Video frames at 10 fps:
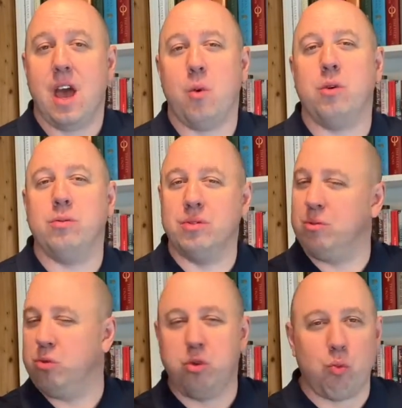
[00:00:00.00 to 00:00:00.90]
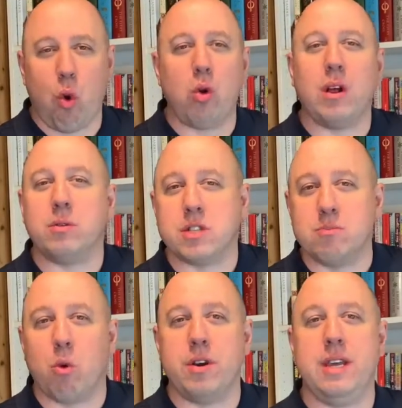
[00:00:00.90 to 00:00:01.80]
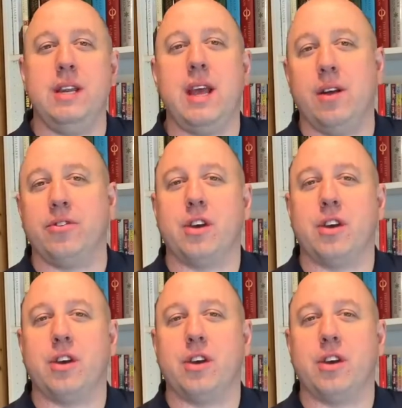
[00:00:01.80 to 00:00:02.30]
and we'll roll out some more details